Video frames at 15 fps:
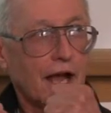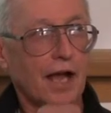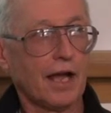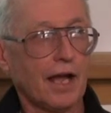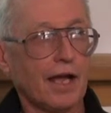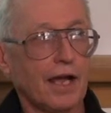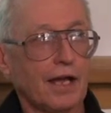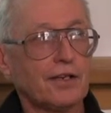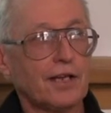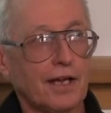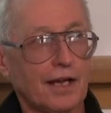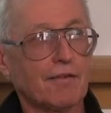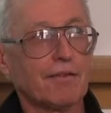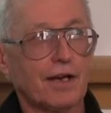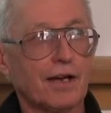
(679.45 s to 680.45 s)
I had to
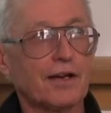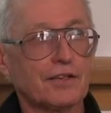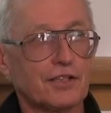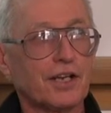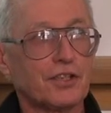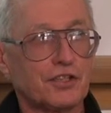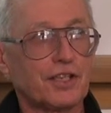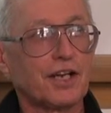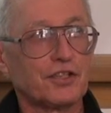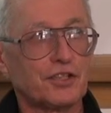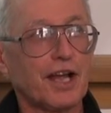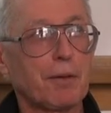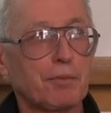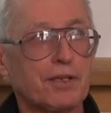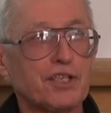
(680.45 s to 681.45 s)
have a
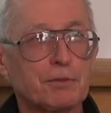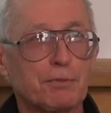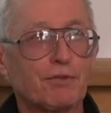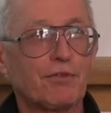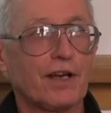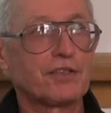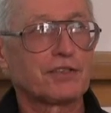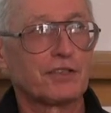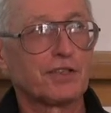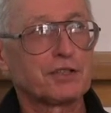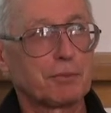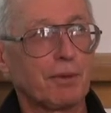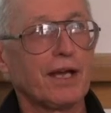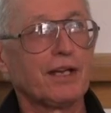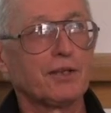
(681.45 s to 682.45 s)
Japanese professor
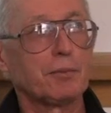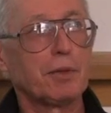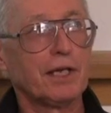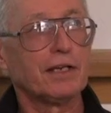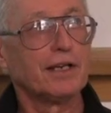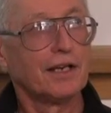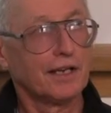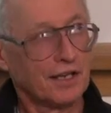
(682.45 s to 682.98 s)
explain to me.